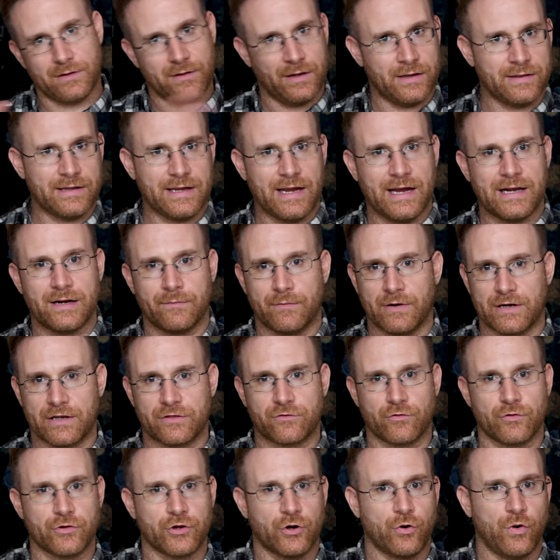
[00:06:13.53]
In the end, I'm going to
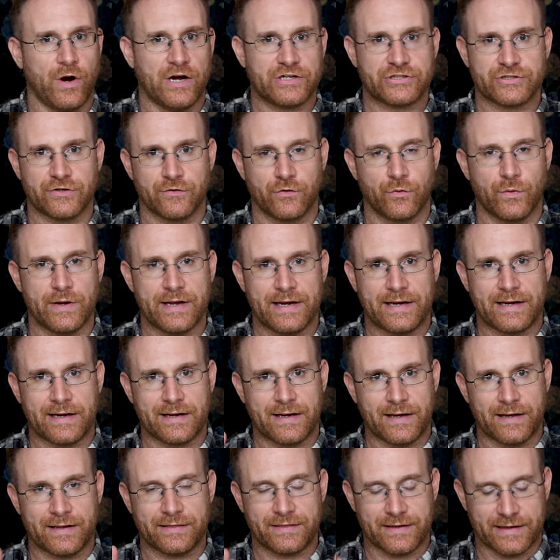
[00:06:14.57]
throw the question of the week, and
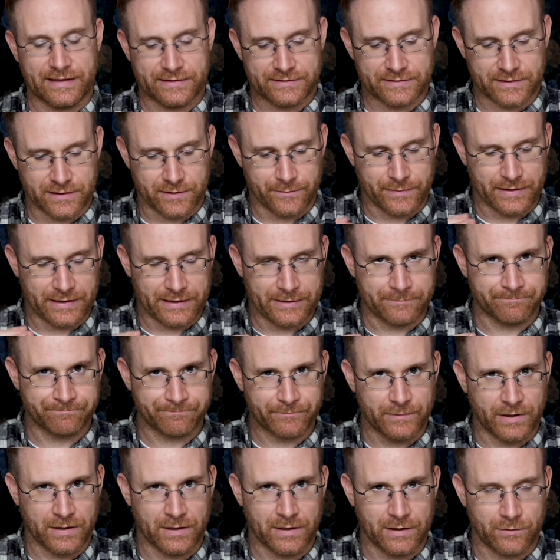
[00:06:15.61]
I think it's going to be
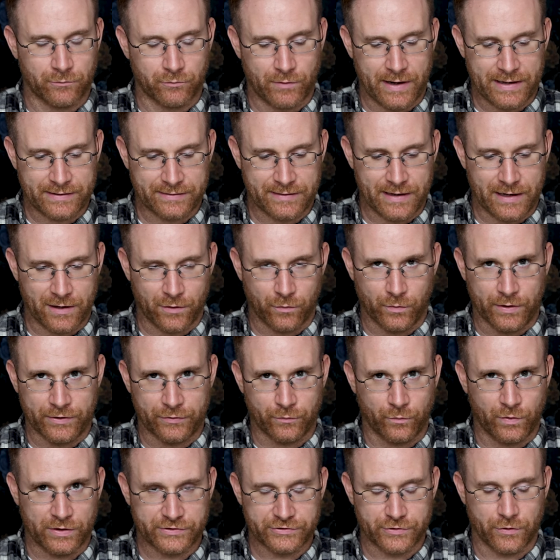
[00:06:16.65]
right there
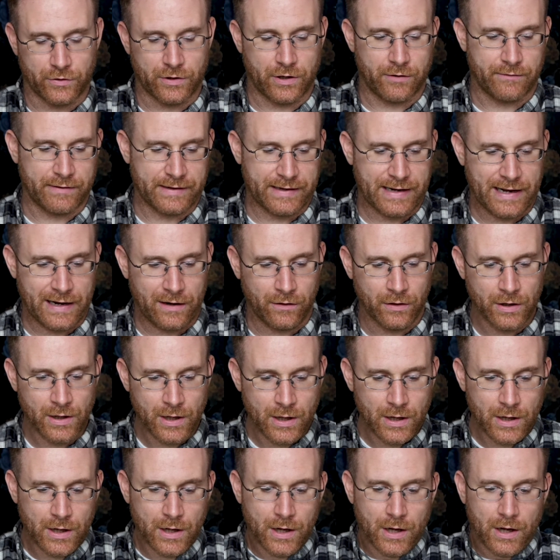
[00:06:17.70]
with what's going on right now.
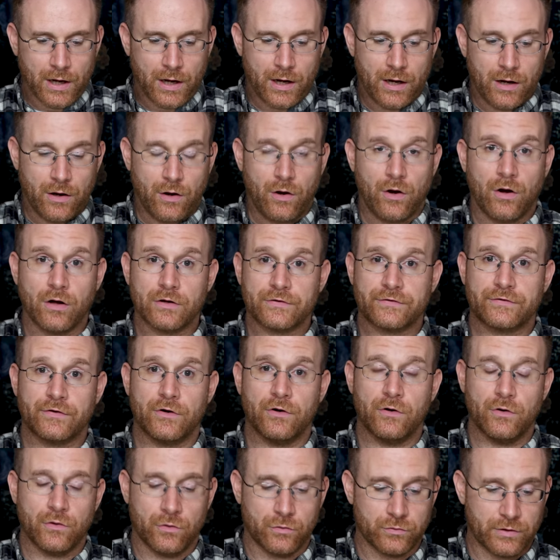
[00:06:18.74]

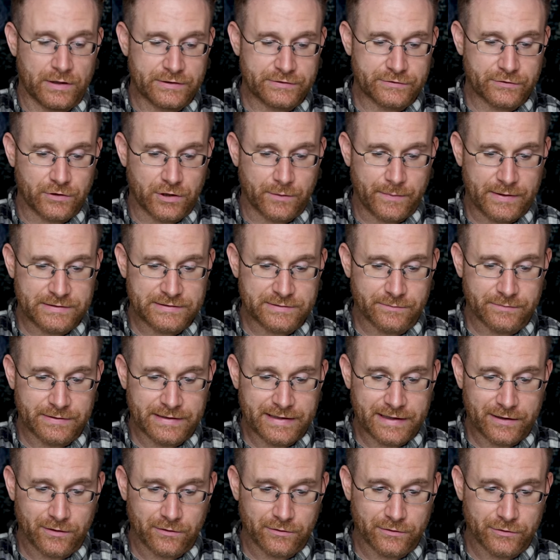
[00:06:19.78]
Also, let's talk about some
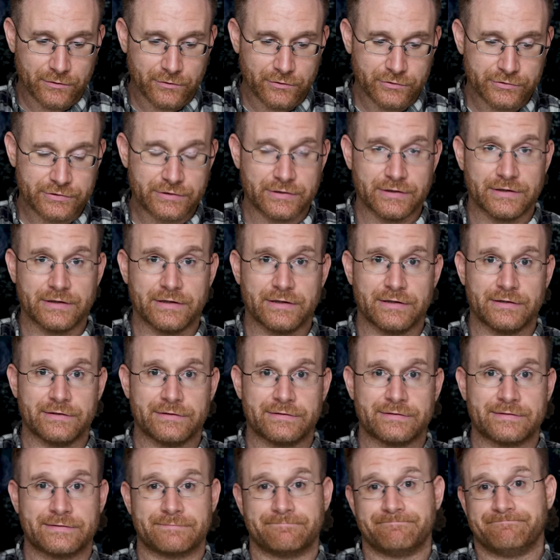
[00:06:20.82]
gear news,
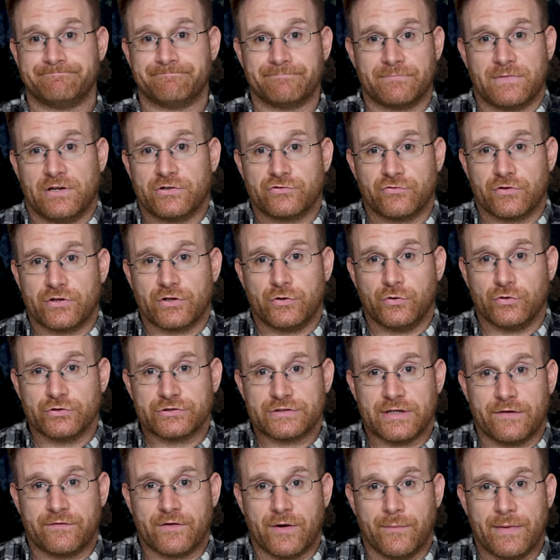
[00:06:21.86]
because there's really cool
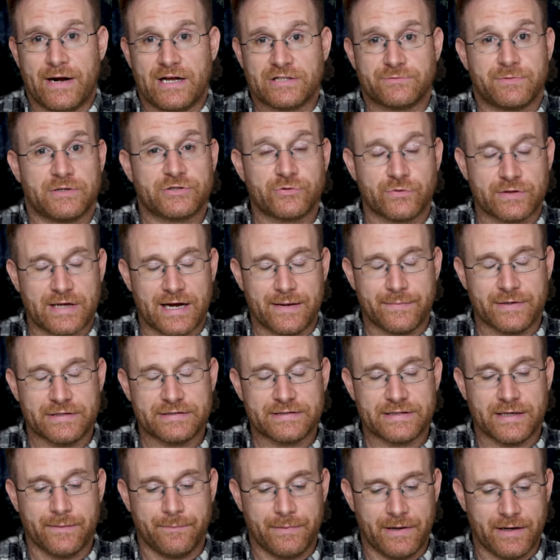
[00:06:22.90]
stuff coming out, especially with
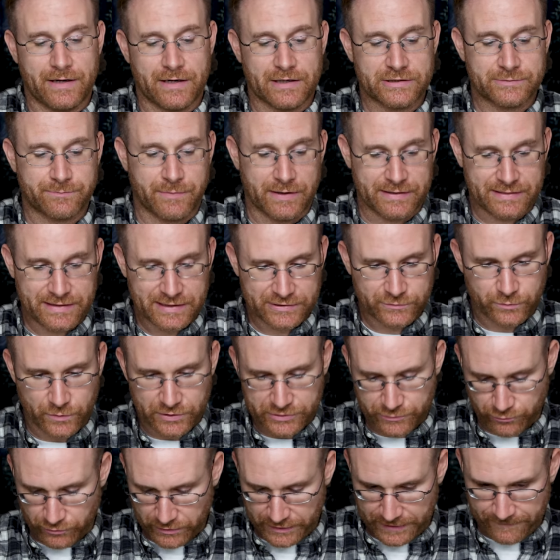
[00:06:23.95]
IBC upon us, but this
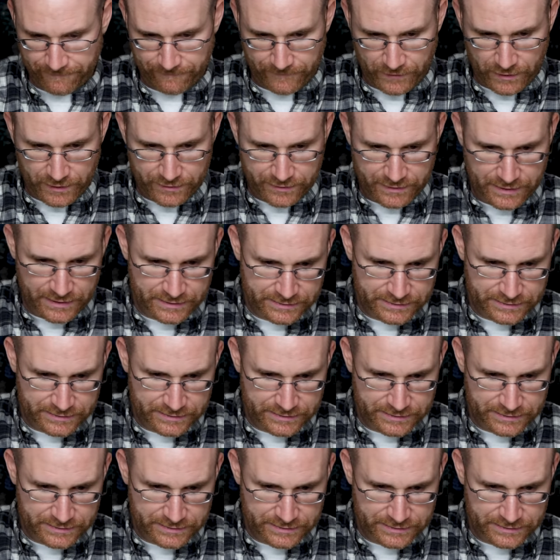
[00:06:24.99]
one's really fun.